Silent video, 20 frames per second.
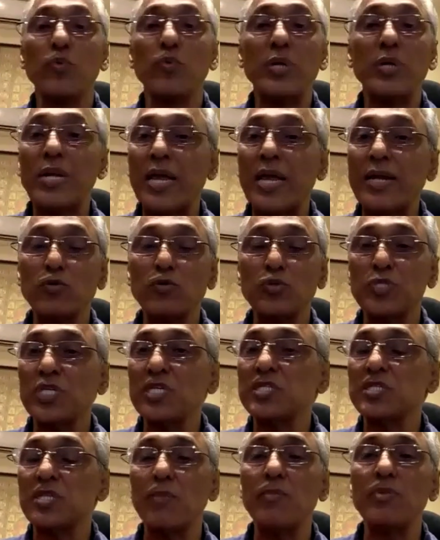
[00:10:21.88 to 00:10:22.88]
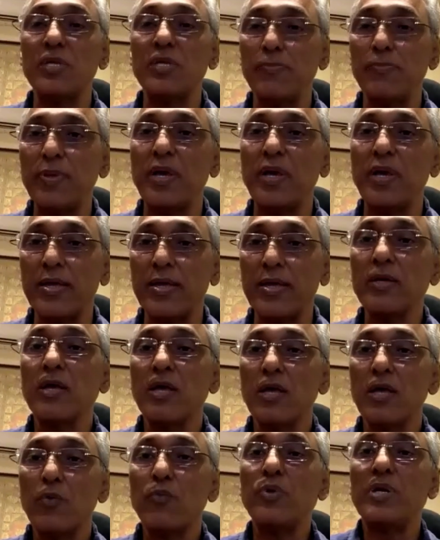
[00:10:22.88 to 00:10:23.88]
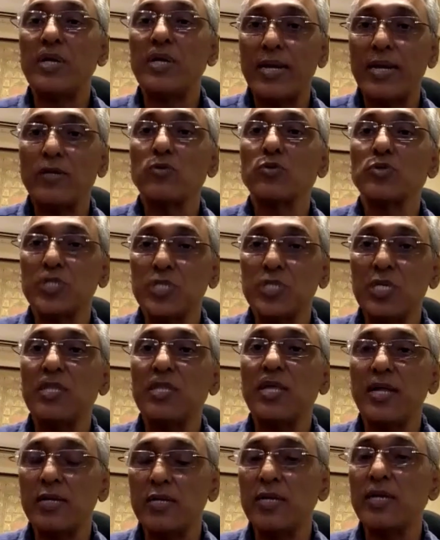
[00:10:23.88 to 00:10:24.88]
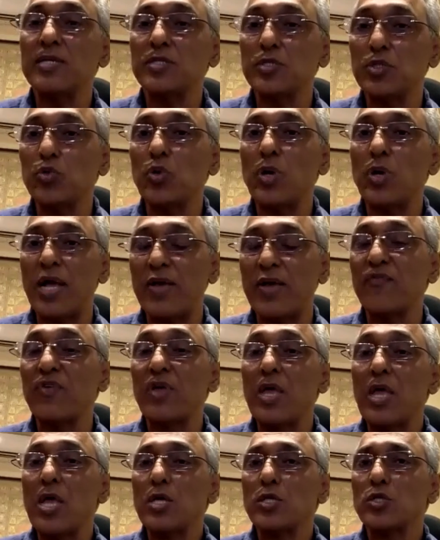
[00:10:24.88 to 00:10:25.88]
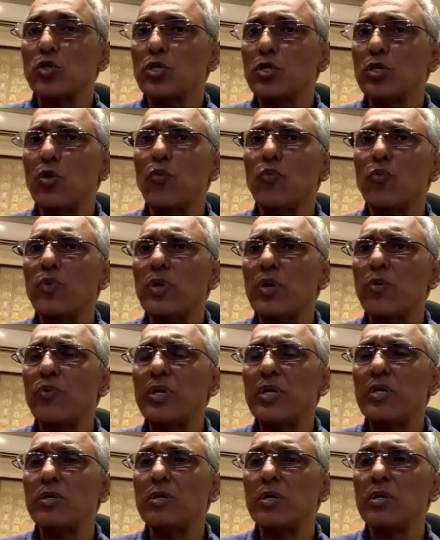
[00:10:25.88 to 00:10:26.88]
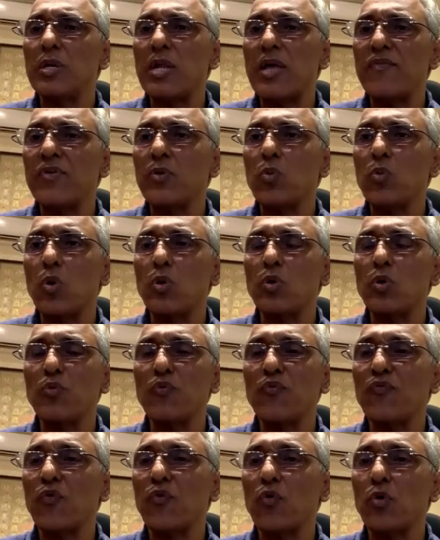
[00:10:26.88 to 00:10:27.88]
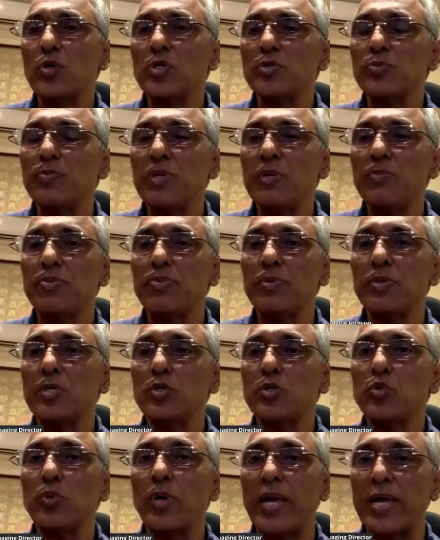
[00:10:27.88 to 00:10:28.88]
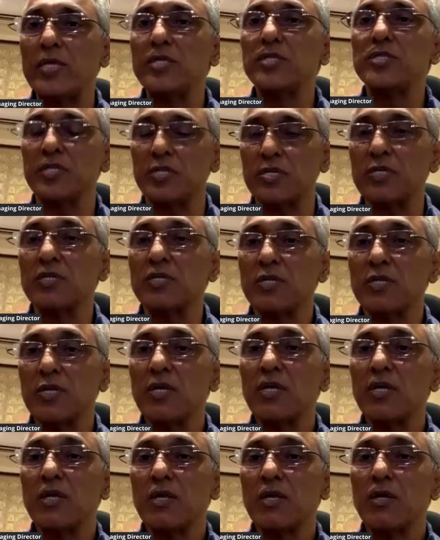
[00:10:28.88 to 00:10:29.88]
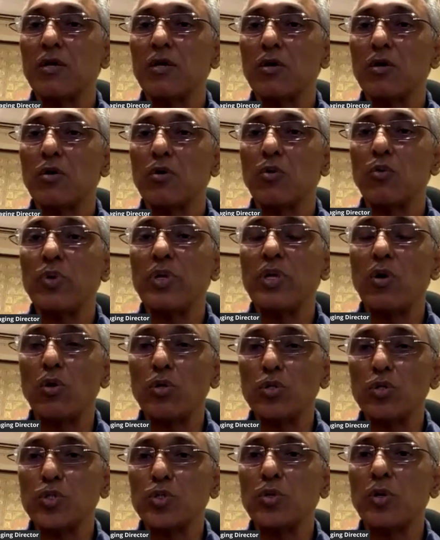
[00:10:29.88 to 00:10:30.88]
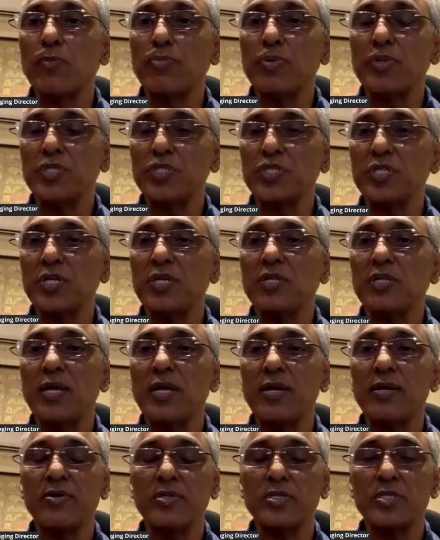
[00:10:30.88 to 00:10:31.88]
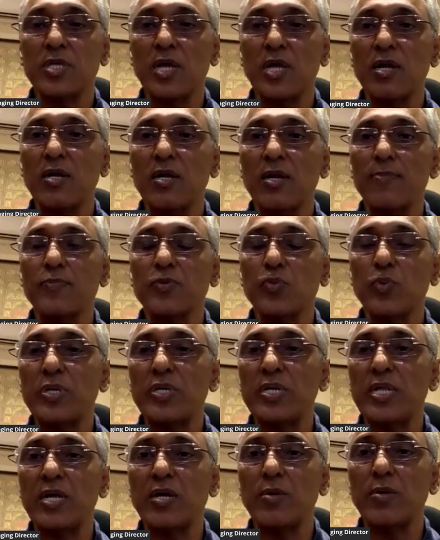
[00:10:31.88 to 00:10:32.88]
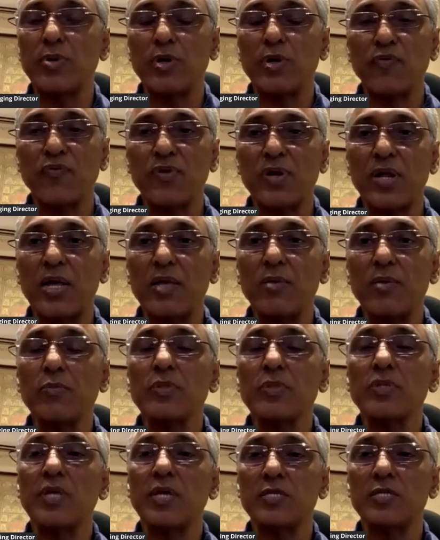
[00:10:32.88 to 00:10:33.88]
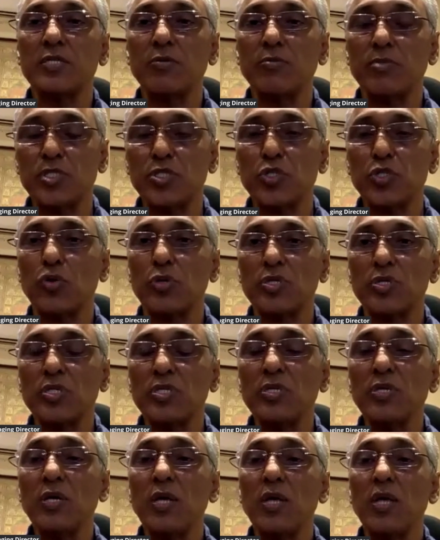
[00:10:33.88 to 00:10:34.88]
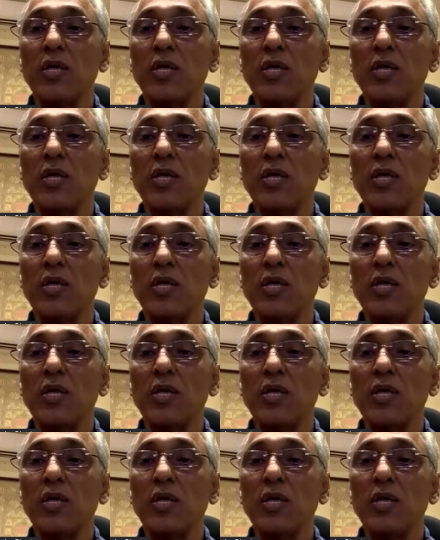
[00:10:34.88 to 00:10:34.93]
we'd like to see some DPI. We'd like to see that, yes, you have. So, you know, we never want to force people to exit. We also appreciate that startups will take a bit of time. There is a maturity.